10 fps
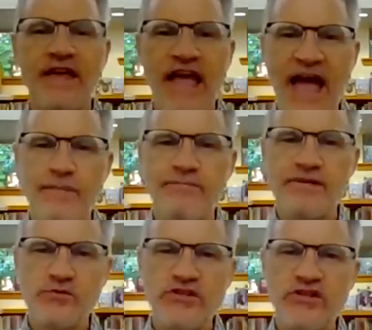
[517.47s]
think
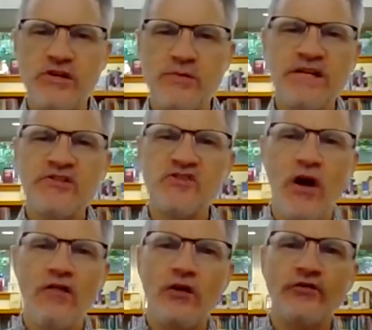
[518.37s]
happens when you mix
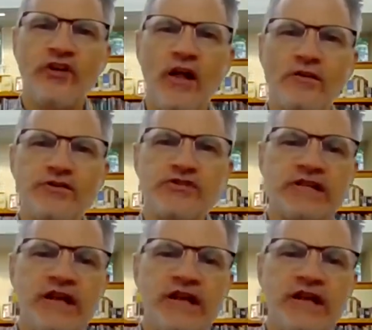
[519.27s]
all those colors